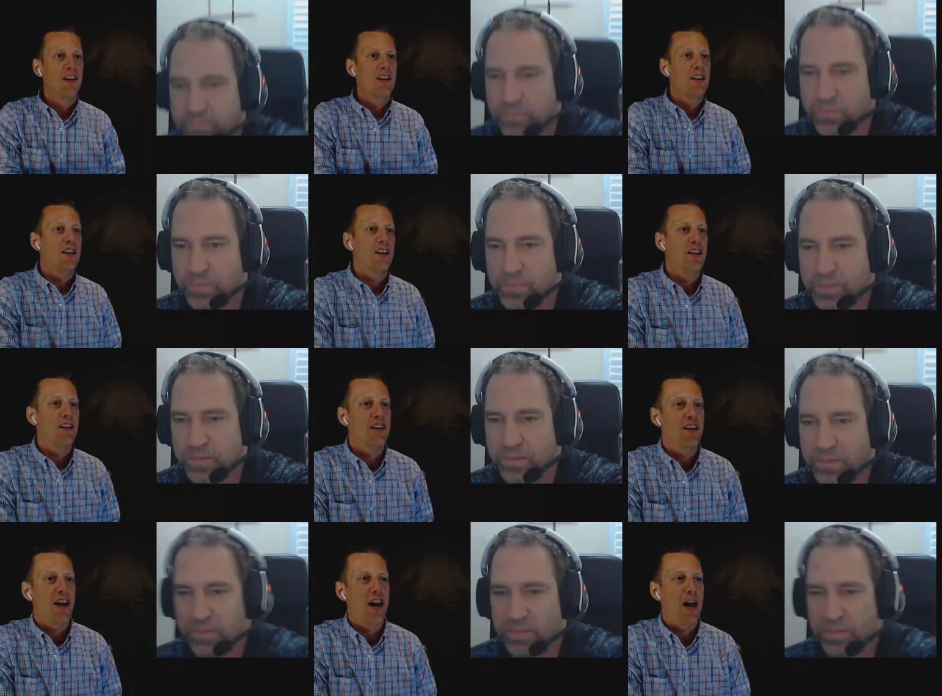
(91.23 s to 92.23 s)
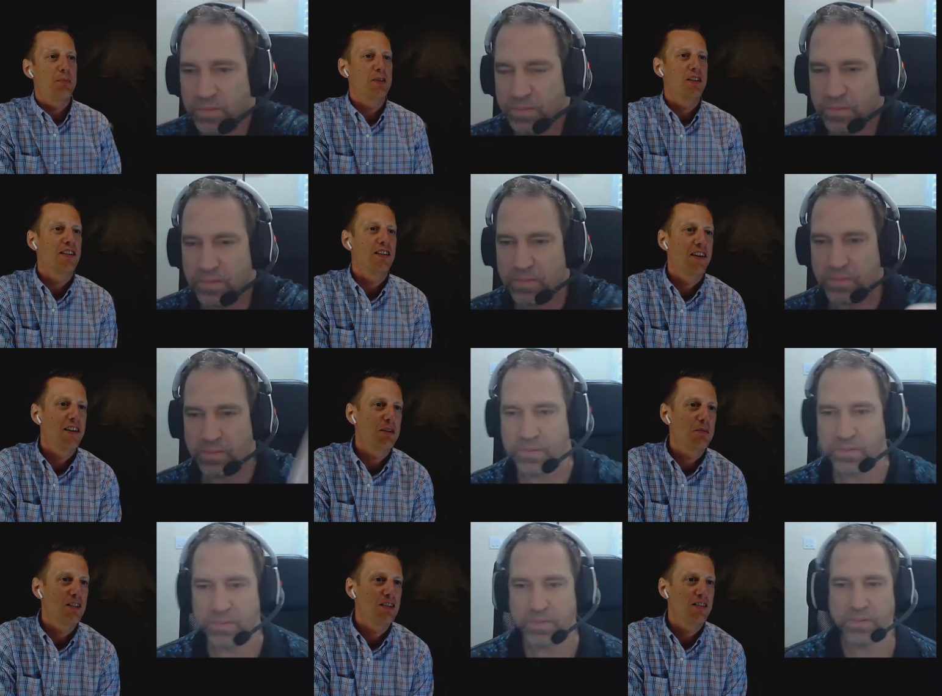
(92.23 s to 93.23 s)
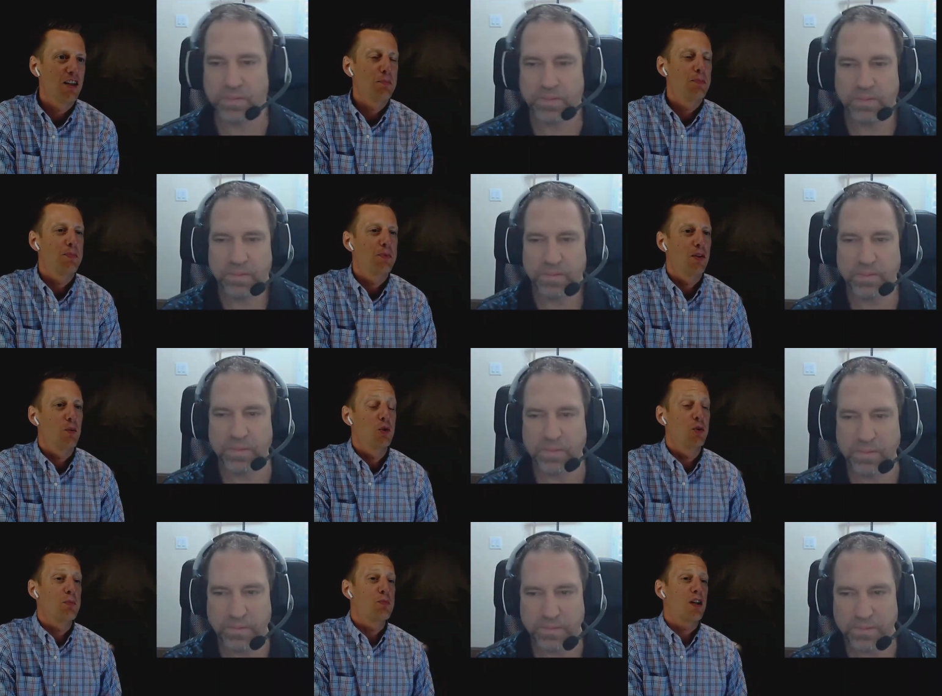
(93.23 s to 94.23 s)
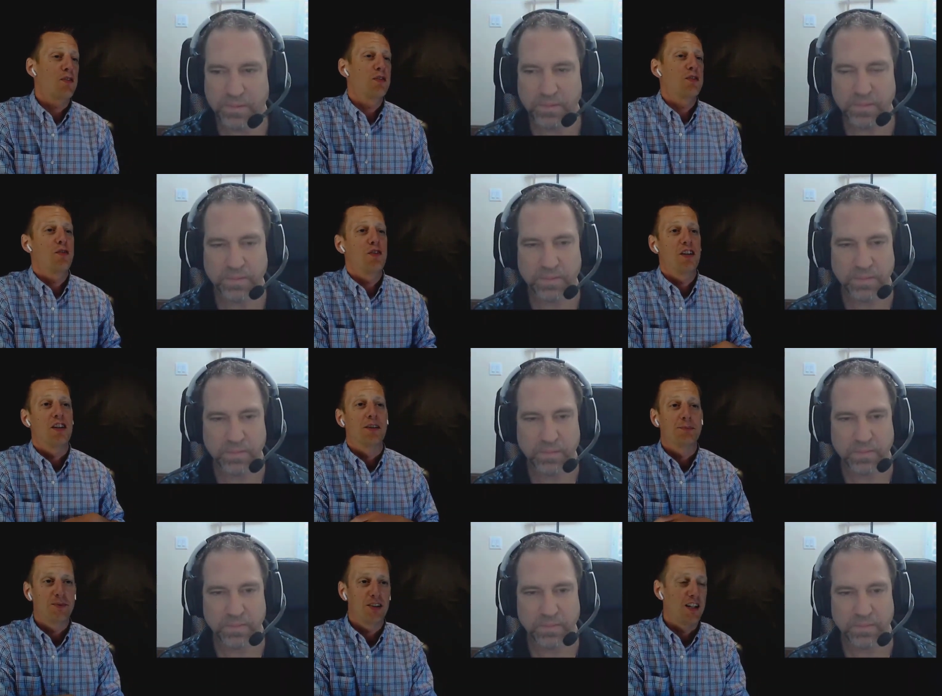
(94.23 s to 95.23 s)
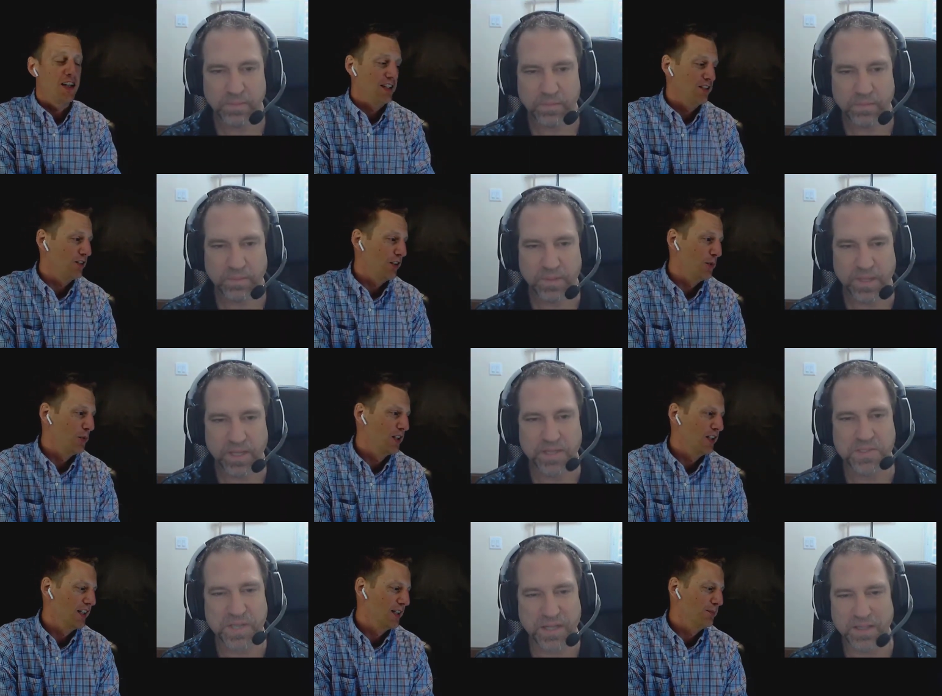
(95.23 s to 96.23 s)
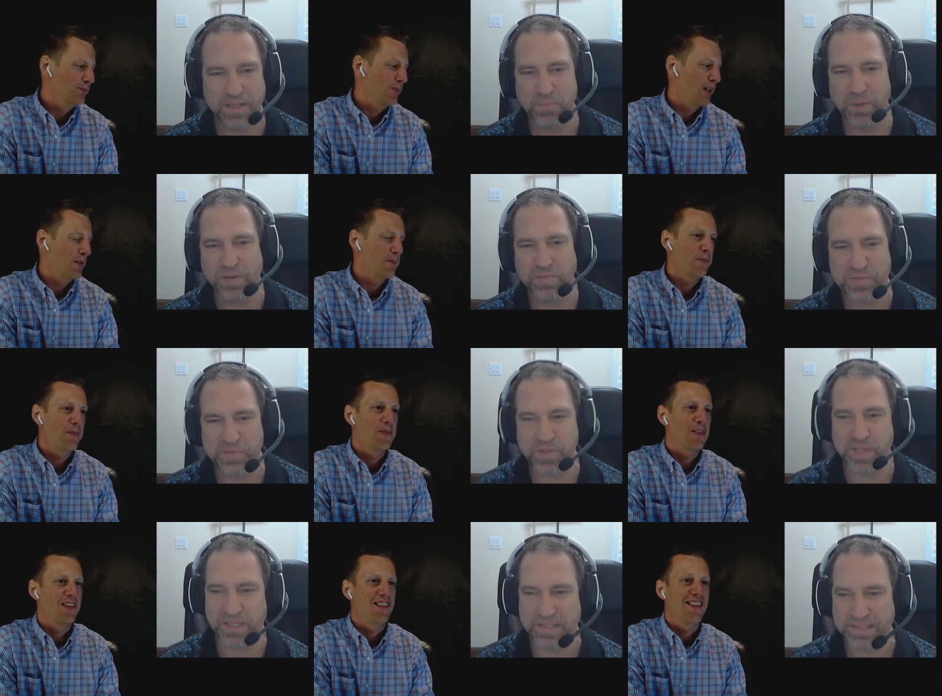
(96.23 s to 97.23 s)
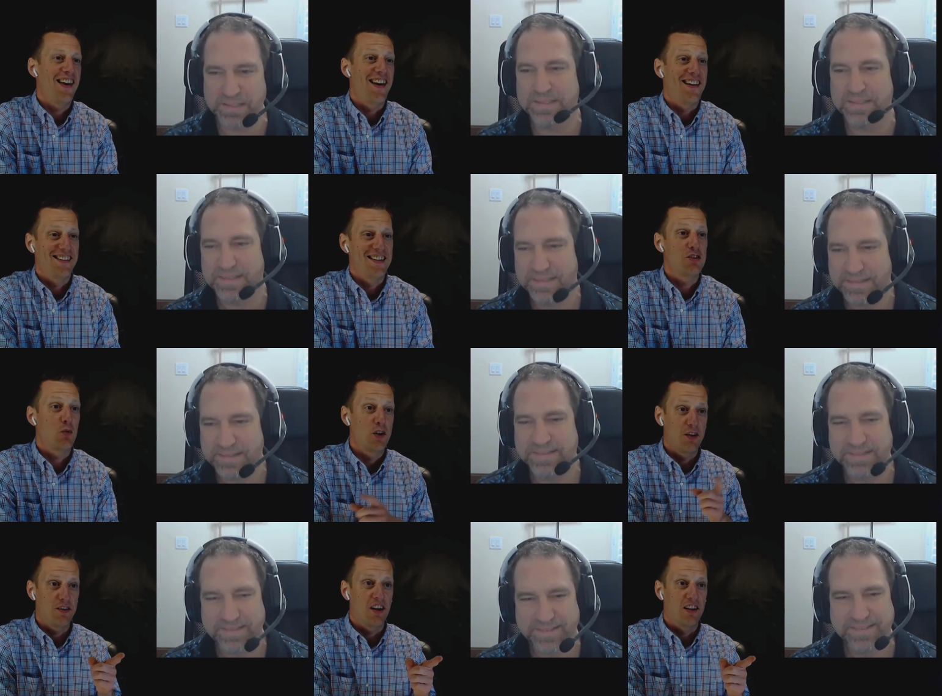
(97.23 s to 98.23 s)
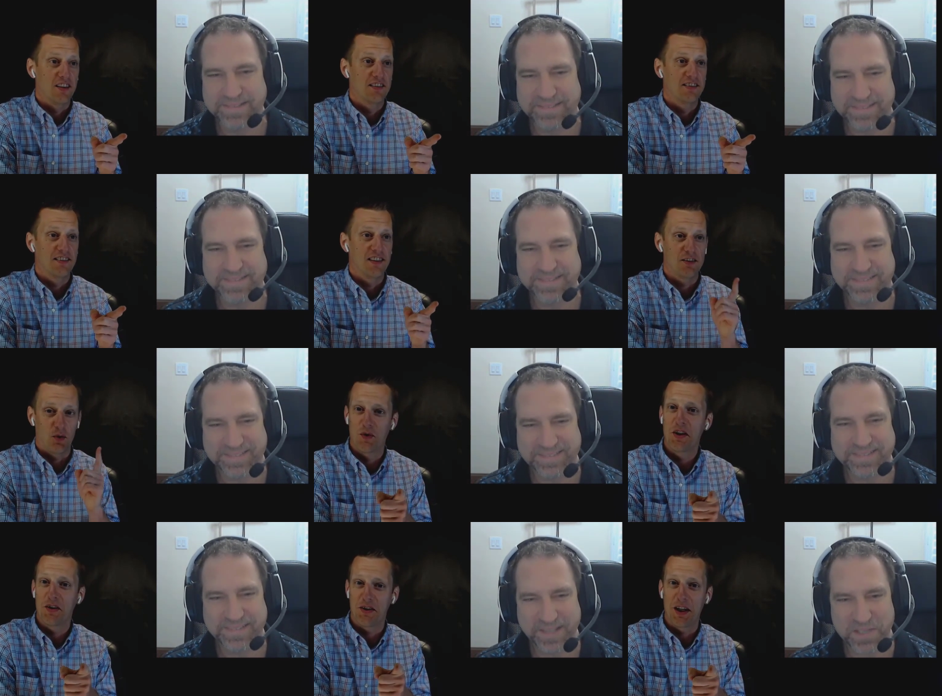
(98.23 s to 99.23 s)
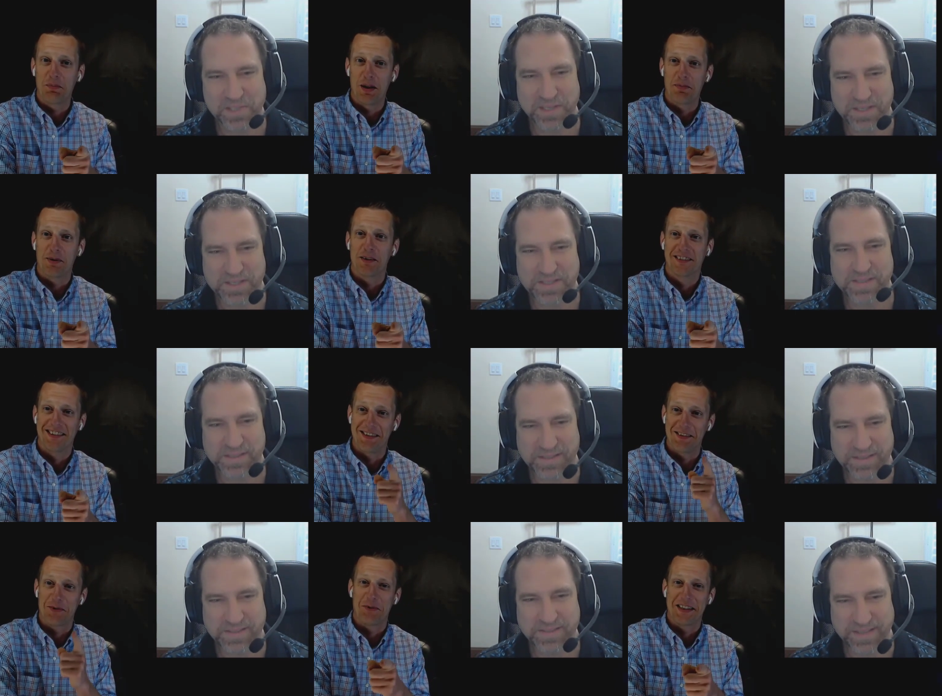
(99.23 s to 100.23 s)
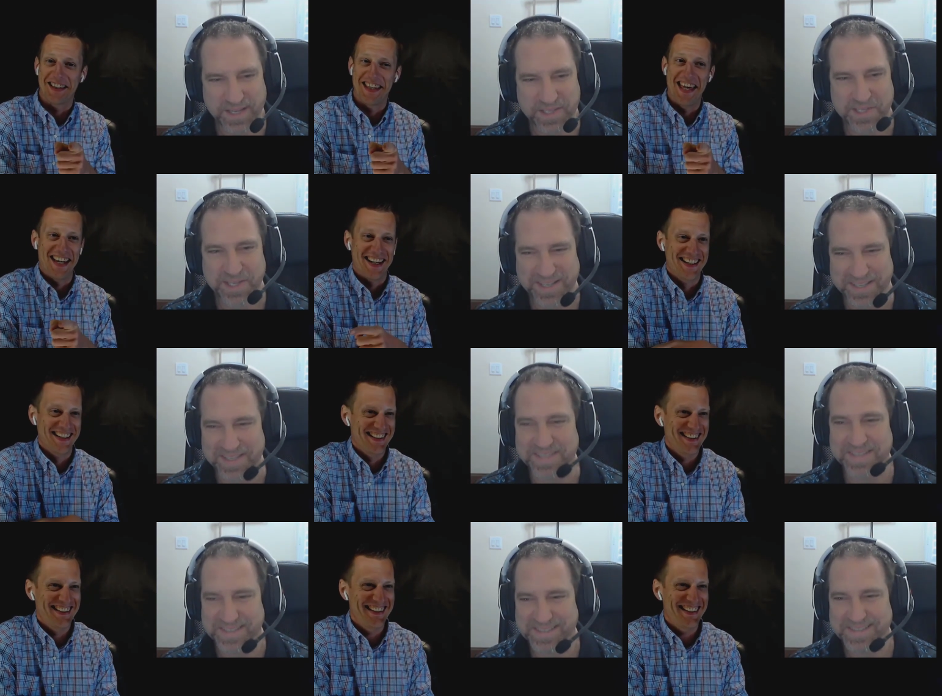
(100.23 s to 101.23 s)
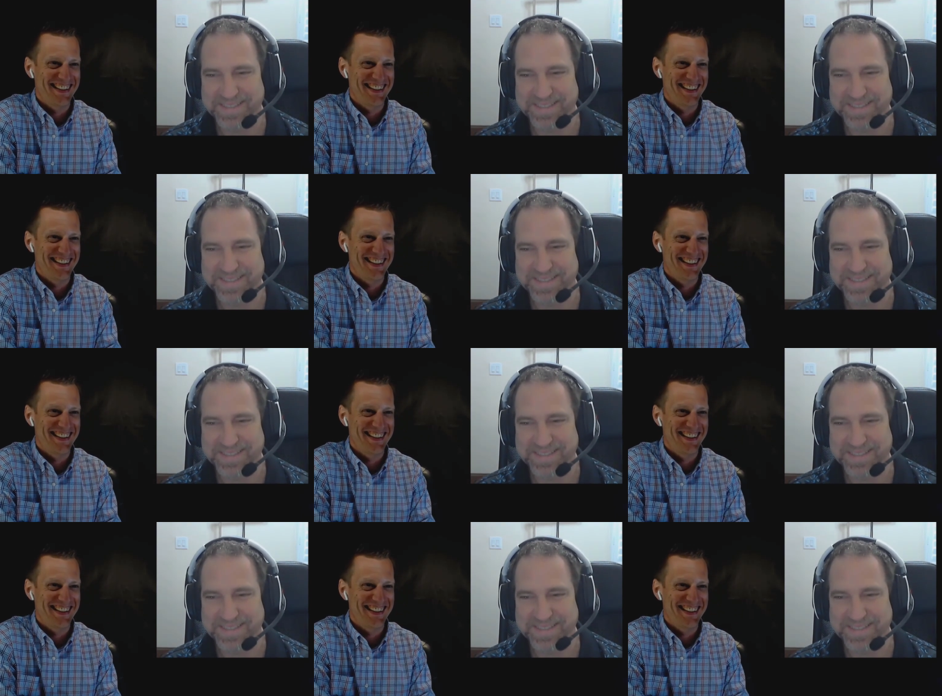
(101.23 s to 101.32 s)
Speaker 1: uh, happily letting me skip. Uh, we're doing breakfast for dinner tonight, so we're. Nice. Um, I love
Speaker 2: breakfast for dinner. Yeah,
Speaker 1: it's a real thing. It's a real thing, people. Yes, it is. It's a real thing. Yes, it is.